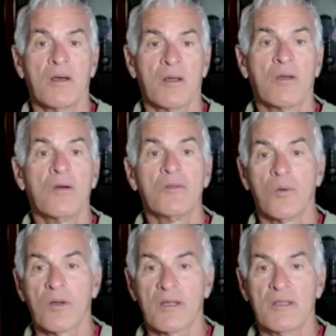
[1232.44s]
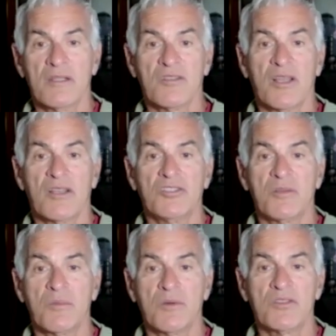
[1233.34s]
good
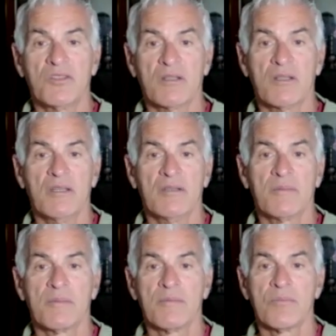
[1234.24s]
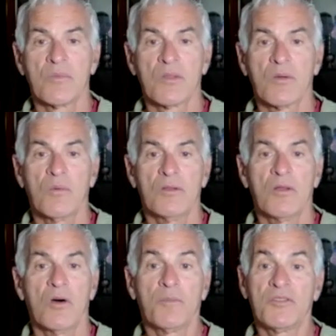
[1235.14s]
organization will settle in. One
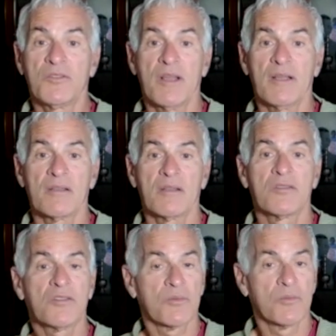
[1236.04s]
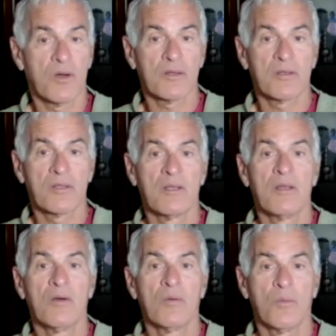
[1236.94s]
hopes that smart,
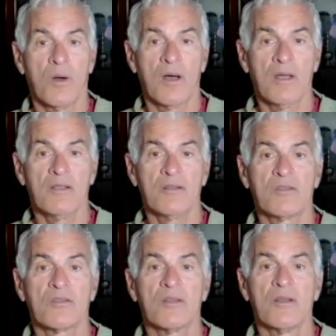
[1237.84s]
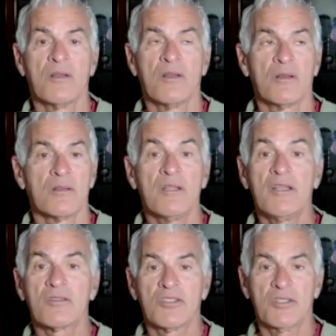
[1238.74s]
wise
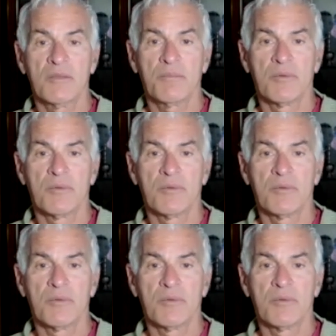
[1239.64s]
leadership